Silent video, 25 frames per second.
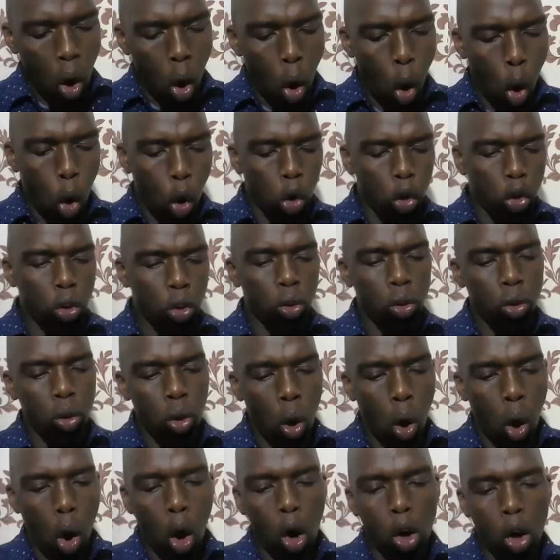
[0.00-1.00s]

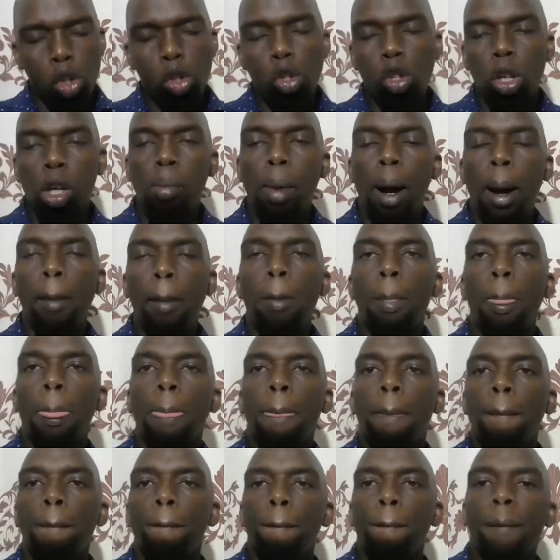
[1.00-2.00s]
On October
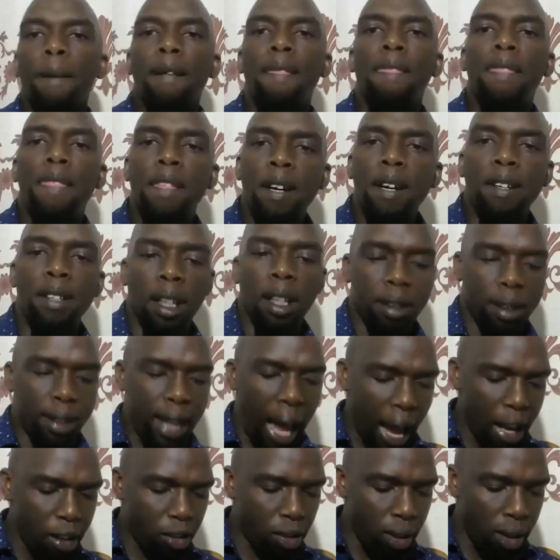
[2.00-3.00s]
30th,
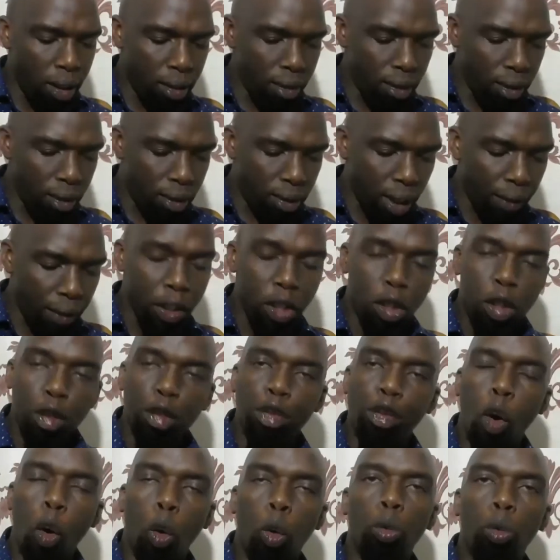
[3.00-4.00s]

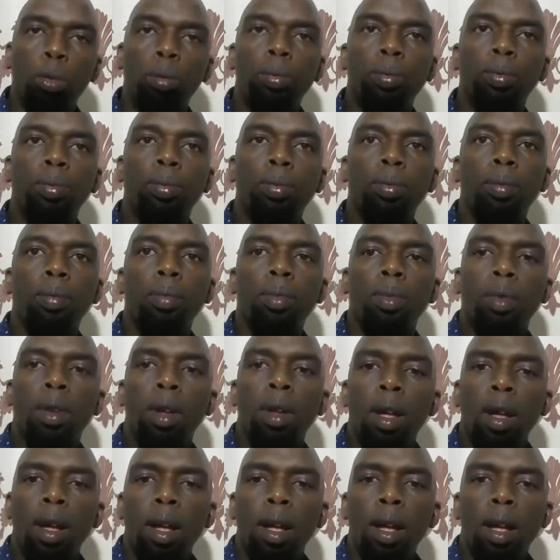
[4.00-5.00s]
1974,
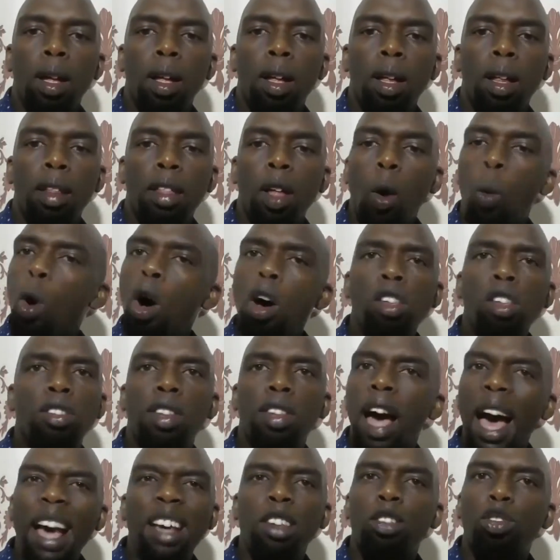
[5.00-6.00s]
there
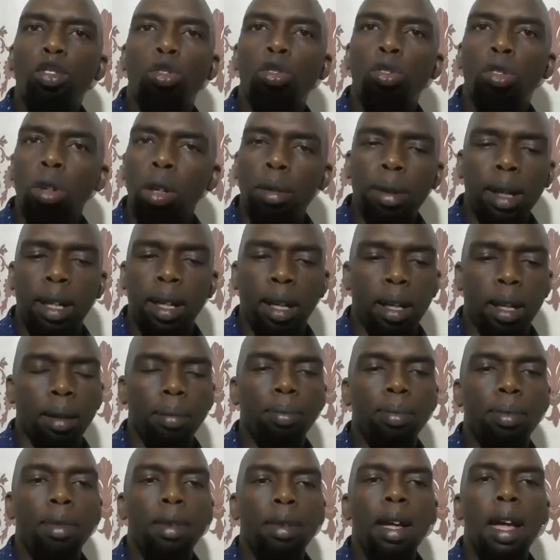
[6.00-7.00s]
was a historic
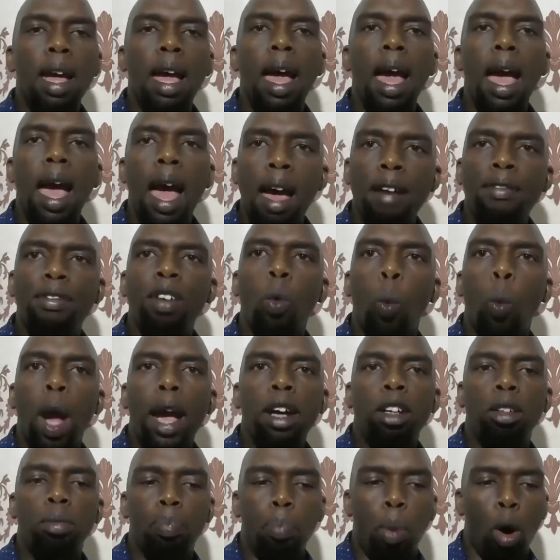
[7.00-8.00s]

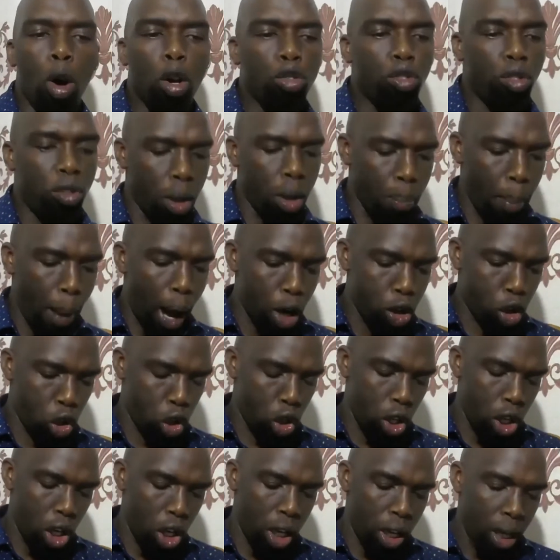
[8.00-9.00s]
heavyweight boxing
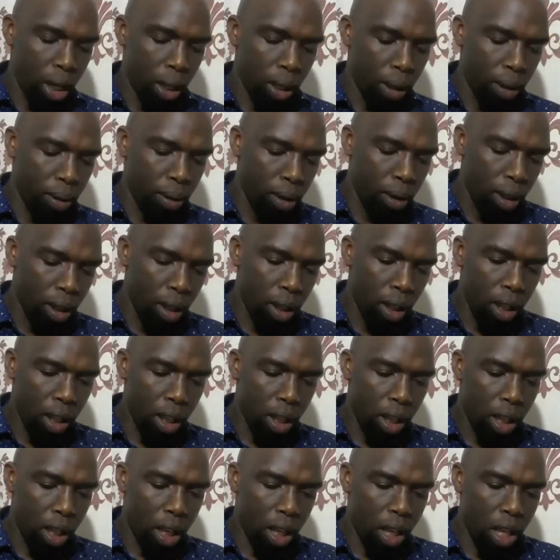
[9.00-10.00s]
match in
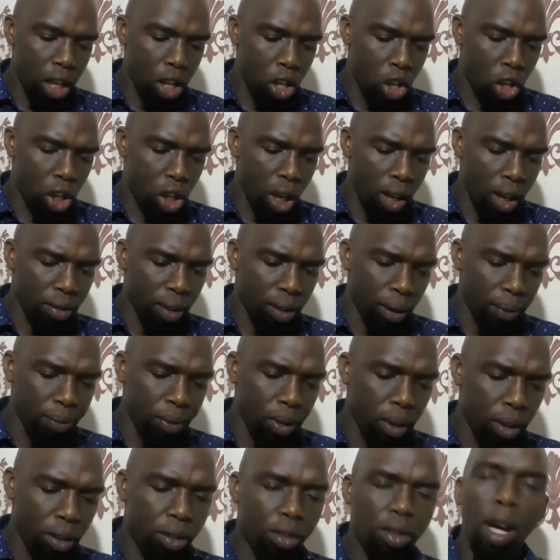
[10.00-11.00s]
Kinshasa,
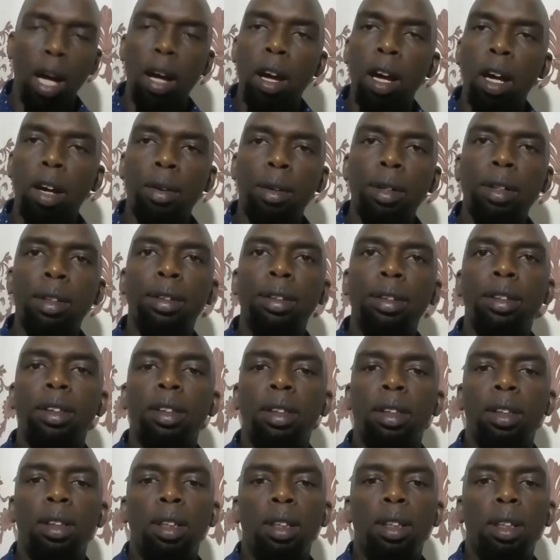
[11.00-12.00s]
Zaire.
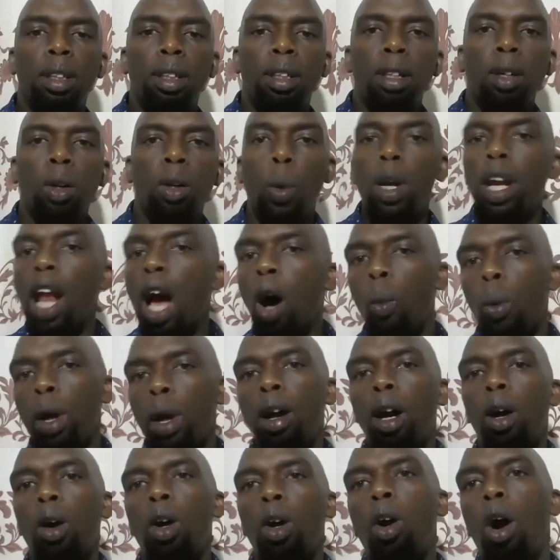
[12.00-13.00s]
We now
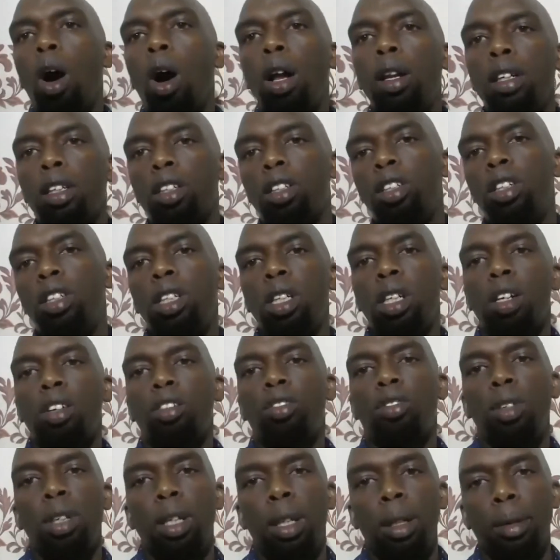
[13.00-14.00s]
call it
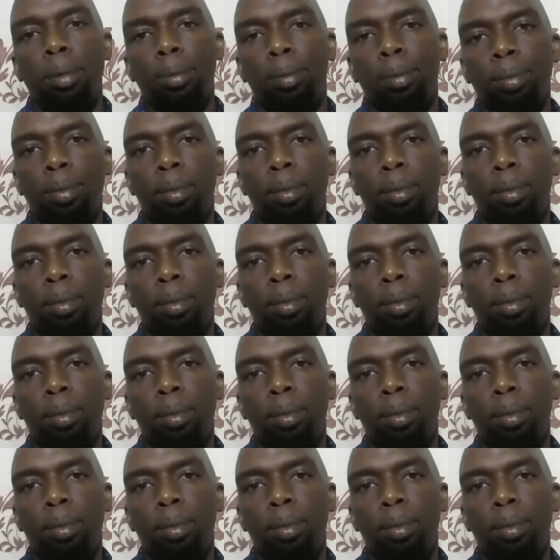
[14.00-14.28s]
DRC.